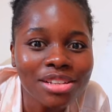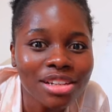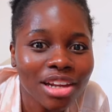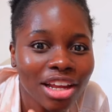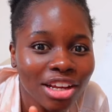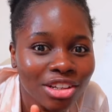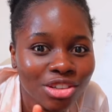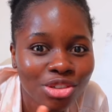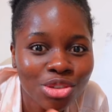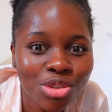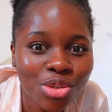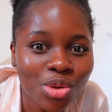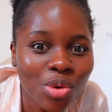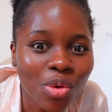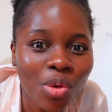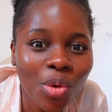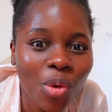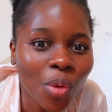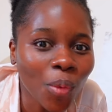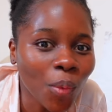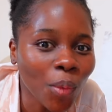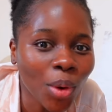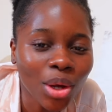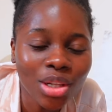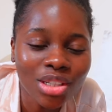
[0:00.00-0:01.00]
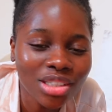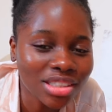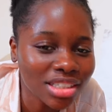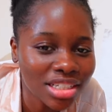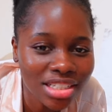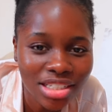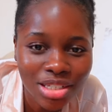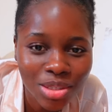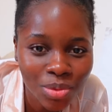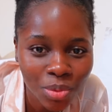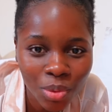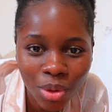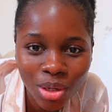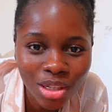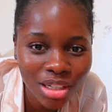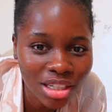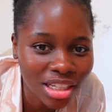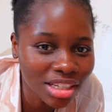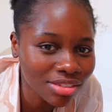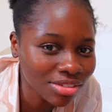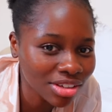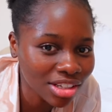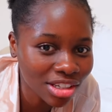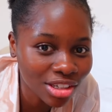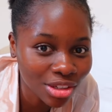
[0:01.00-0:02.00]
to like show or oh, what this is what
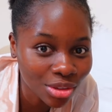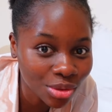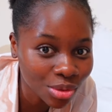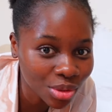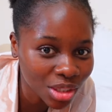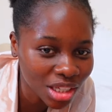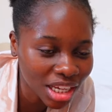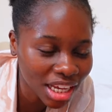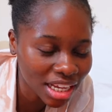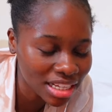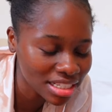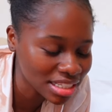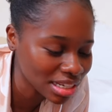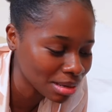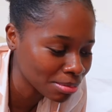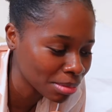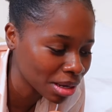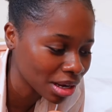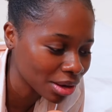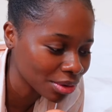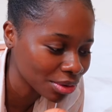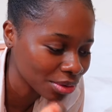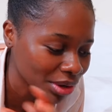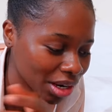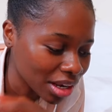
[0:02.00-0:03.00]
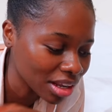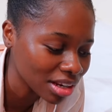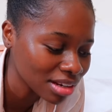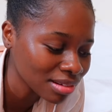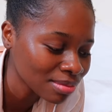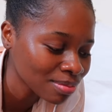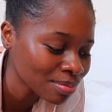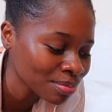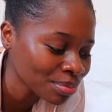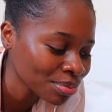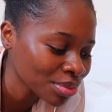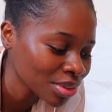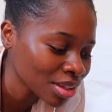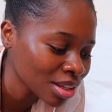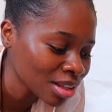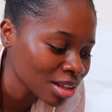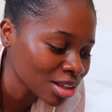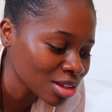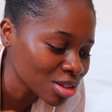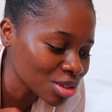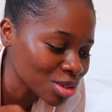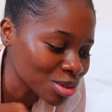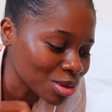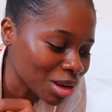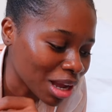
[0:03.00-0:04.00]
living in uk is about right
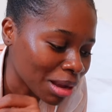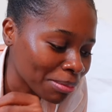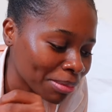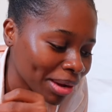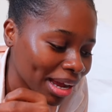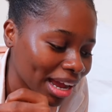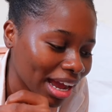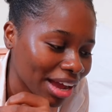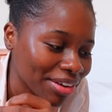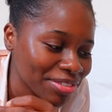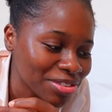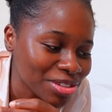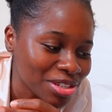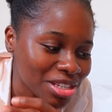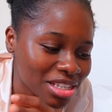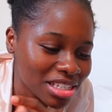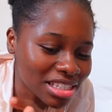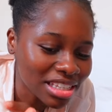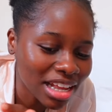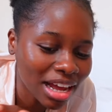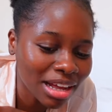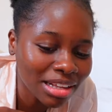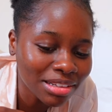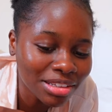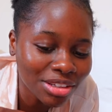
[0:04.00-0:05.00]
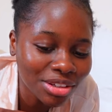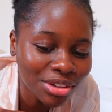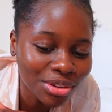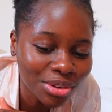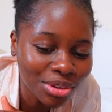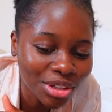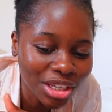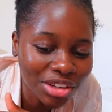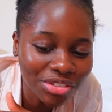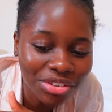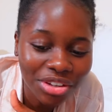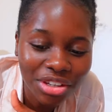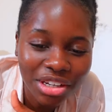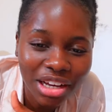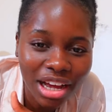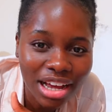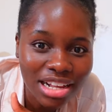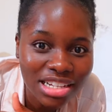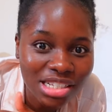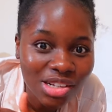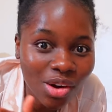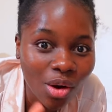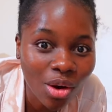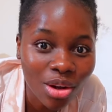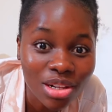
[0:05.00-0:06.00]
so i might have to start you know giving you
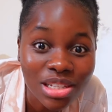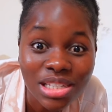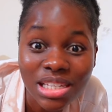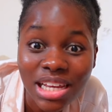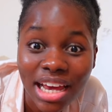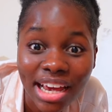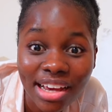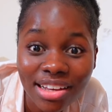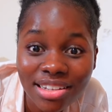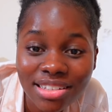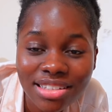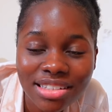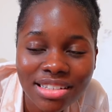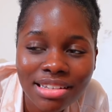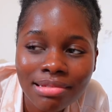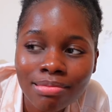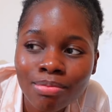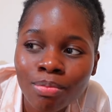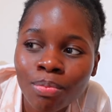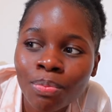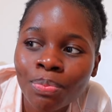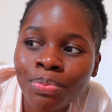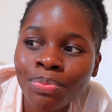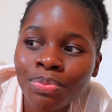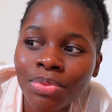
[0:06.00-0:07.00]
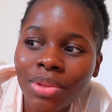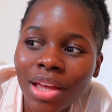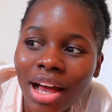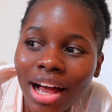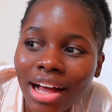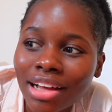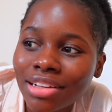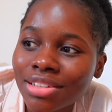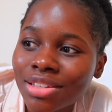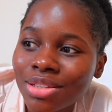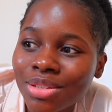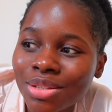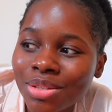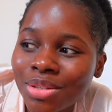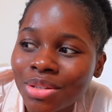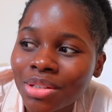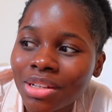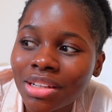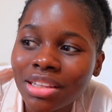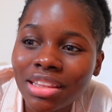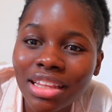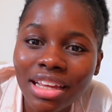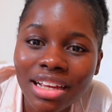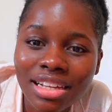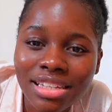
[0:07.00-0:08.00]
guys context as to
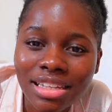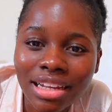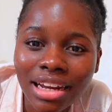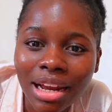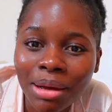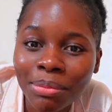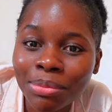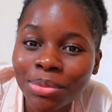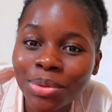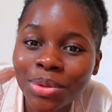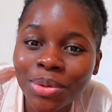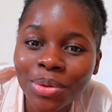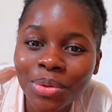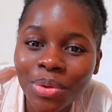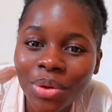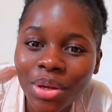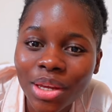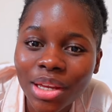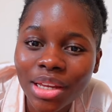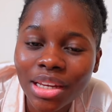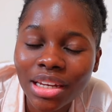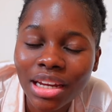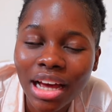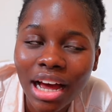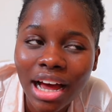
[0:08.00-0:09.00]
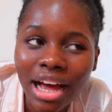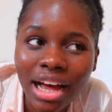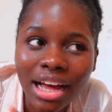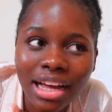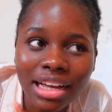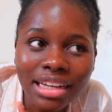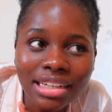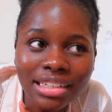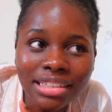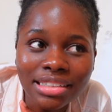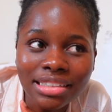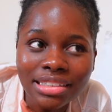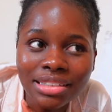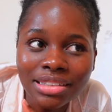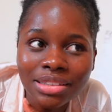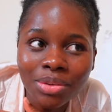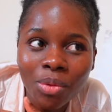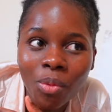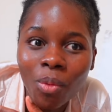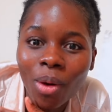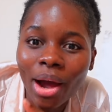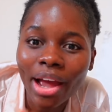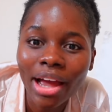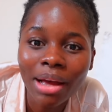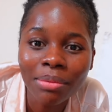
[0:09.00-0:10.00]
the things that i'm doing and
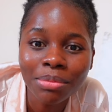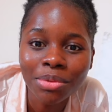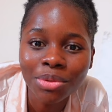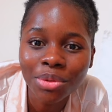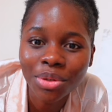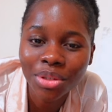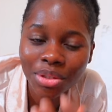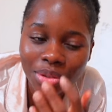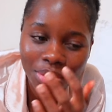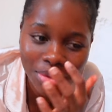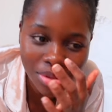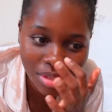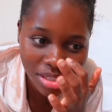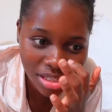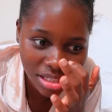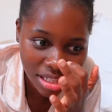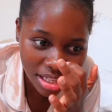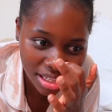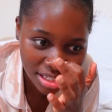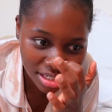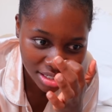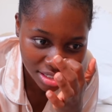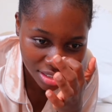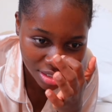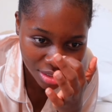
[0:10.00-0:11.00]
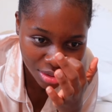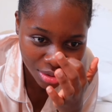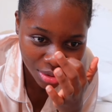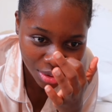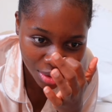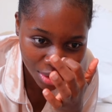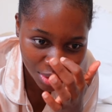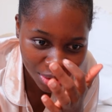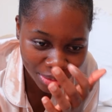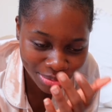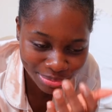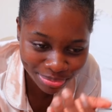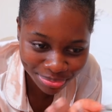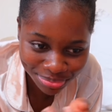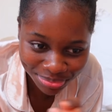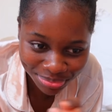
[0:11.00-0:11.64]
why i'm doing those things so